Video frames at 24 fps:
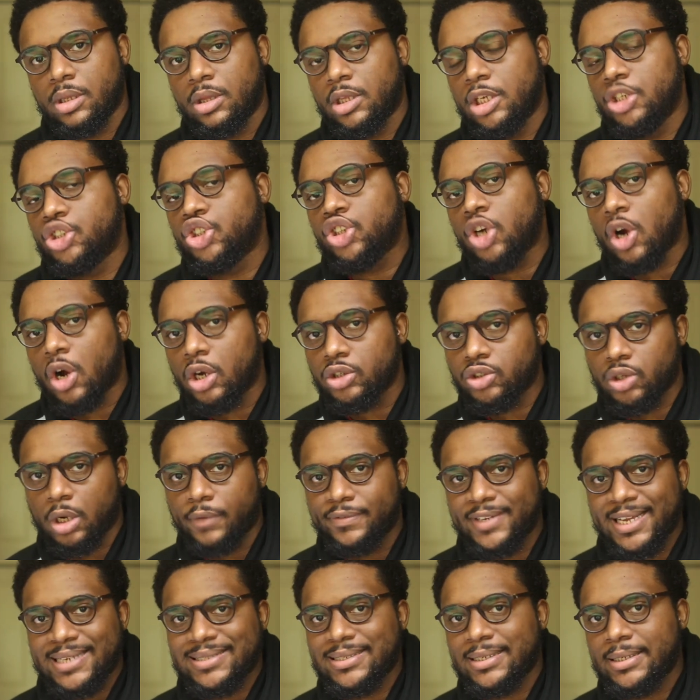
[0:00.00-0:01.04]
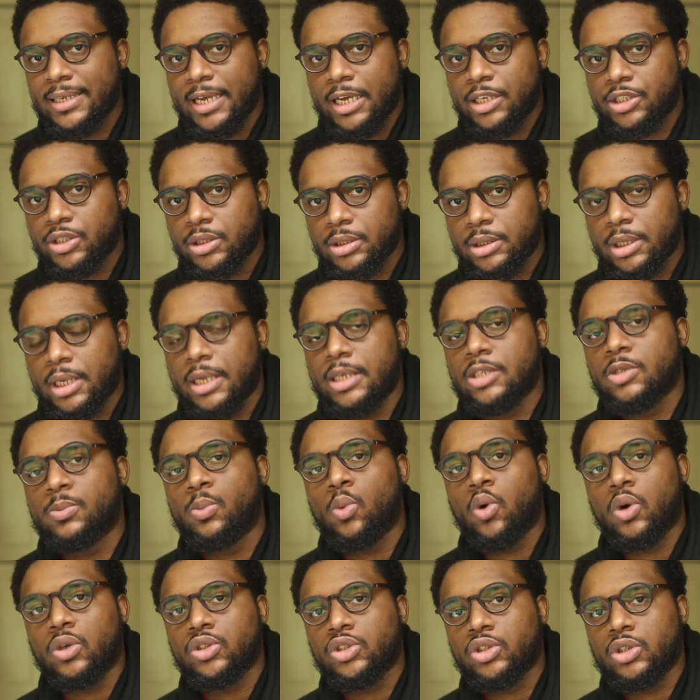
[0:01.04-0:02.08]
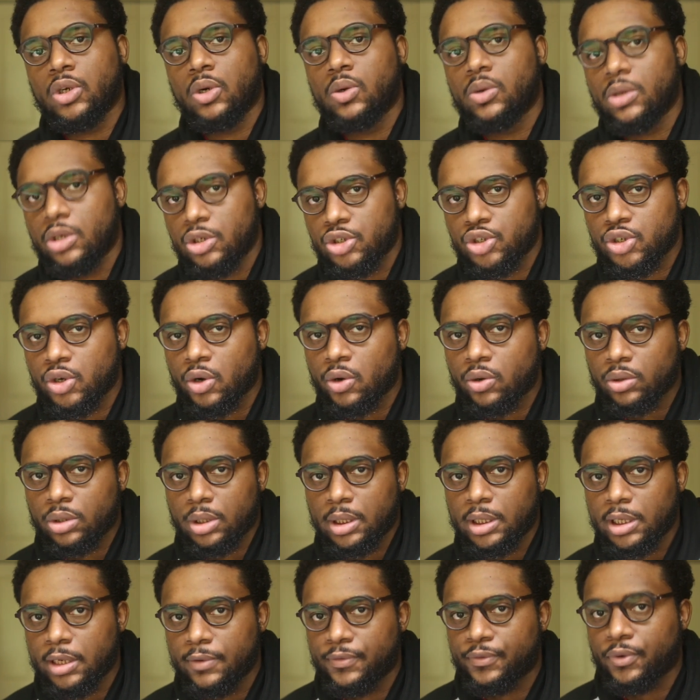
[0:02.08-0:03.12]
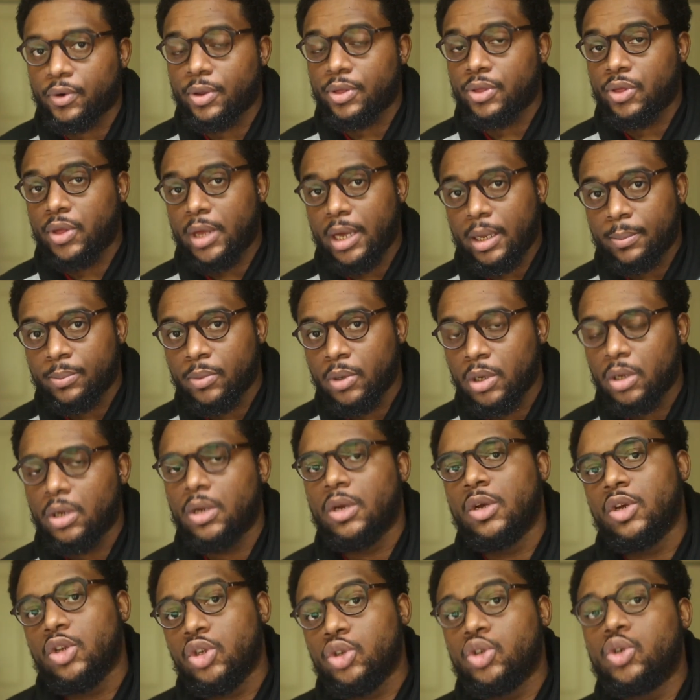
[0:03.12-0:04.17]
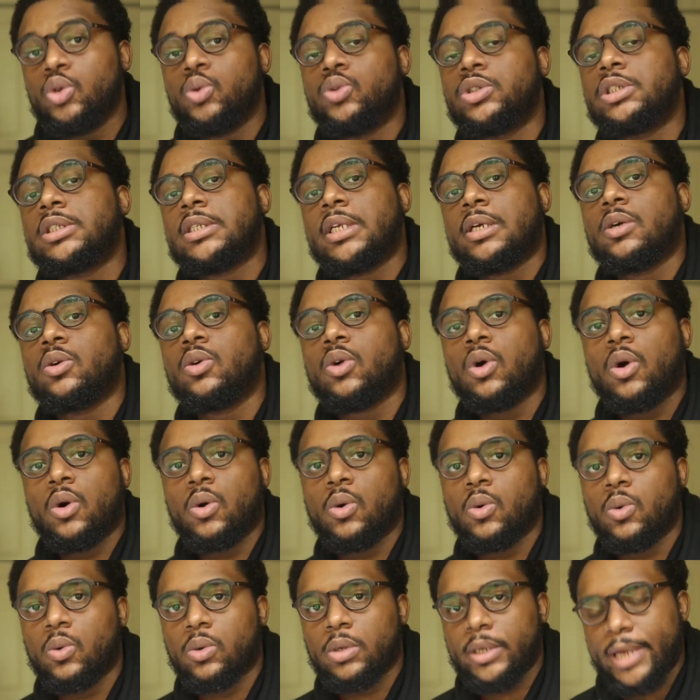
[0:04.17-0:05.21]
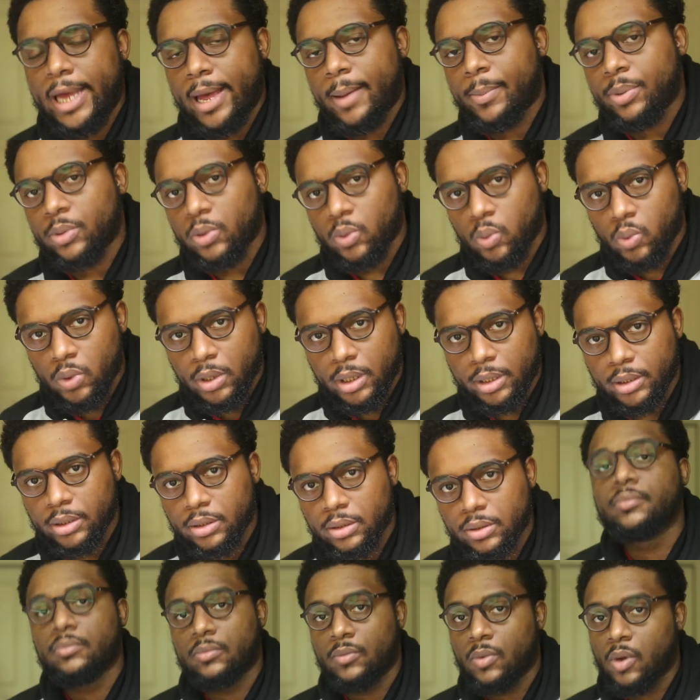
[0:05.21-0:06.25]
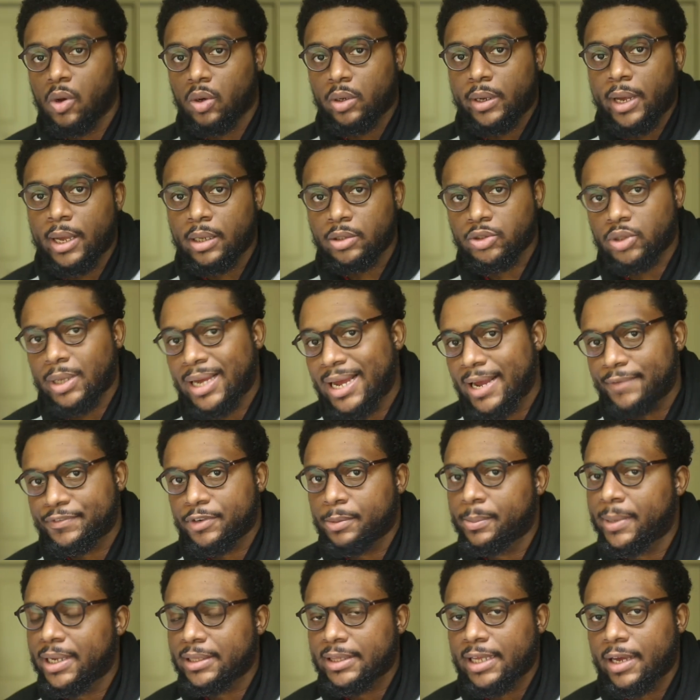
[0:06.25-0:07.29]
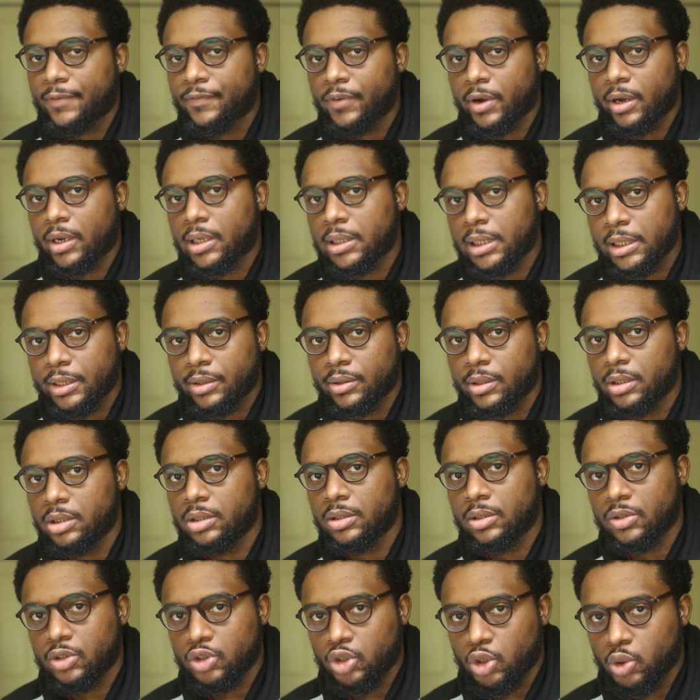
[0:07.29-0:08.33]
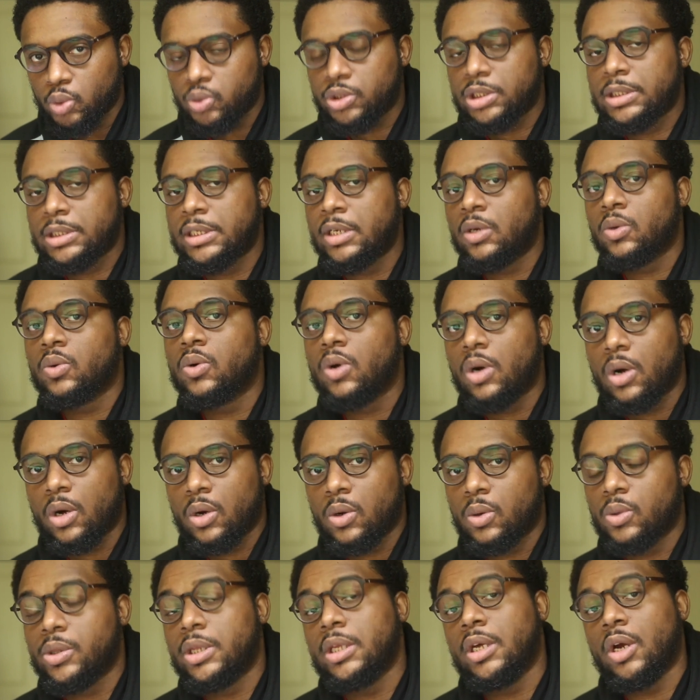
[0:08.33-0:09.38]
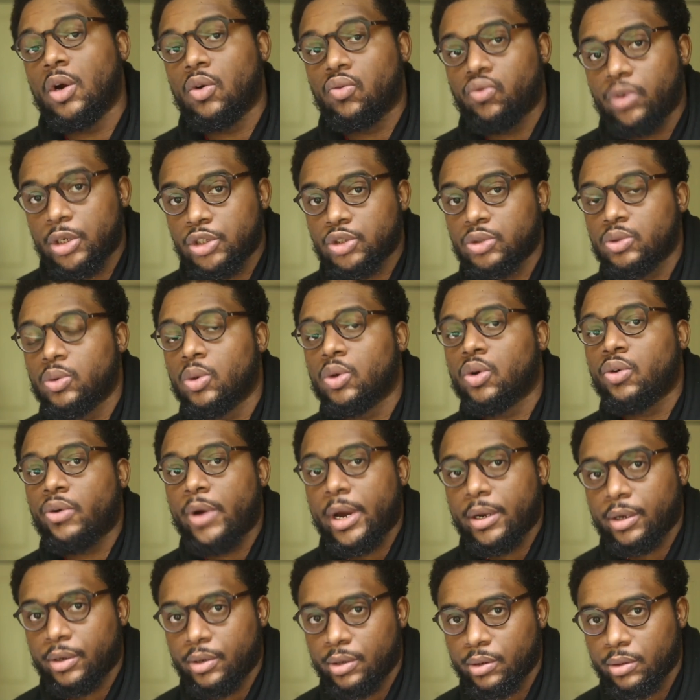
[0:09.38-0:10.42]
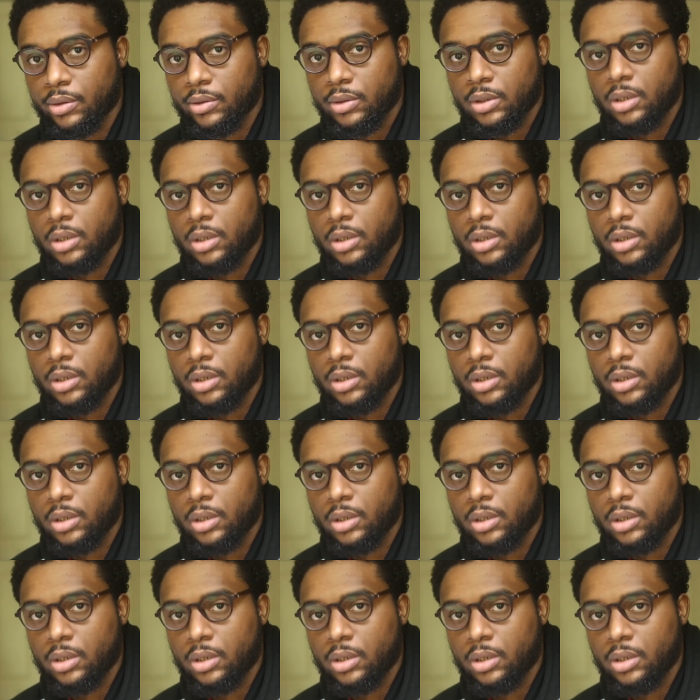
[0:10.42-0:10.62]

The charge-off designation is more so internally for them. You still owe Capital One, okay? So I have to make that very clearly. You still owe the original creditor.